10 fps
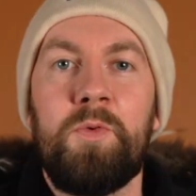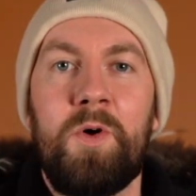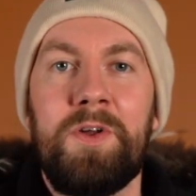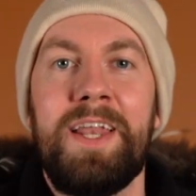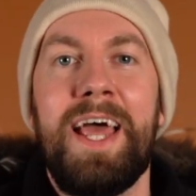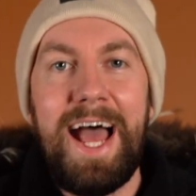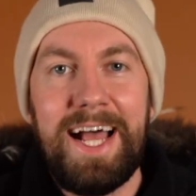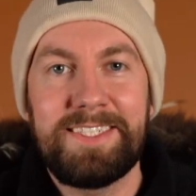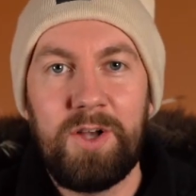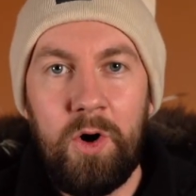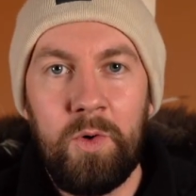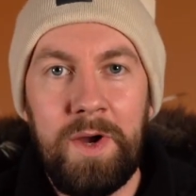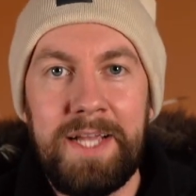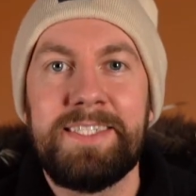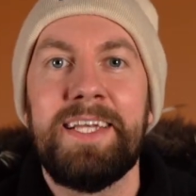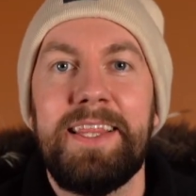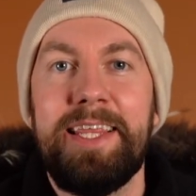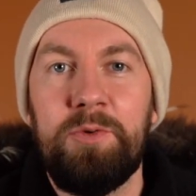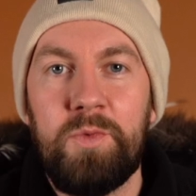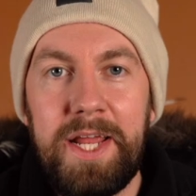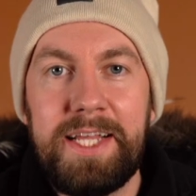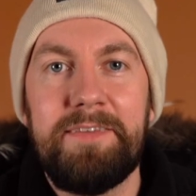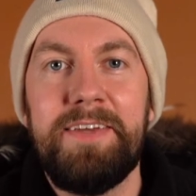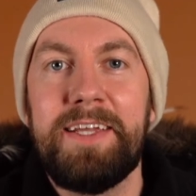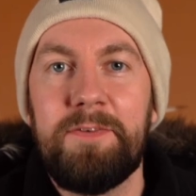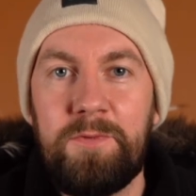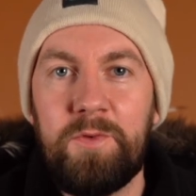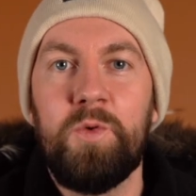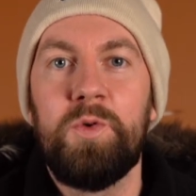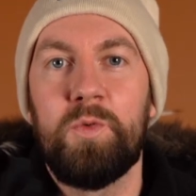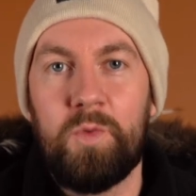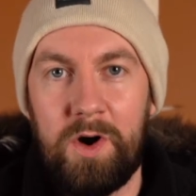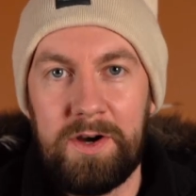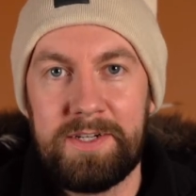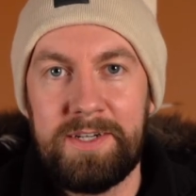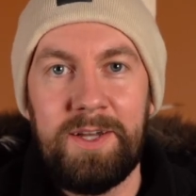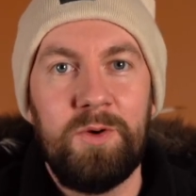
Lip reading: 1, as always, the Reykjavik Food Walk,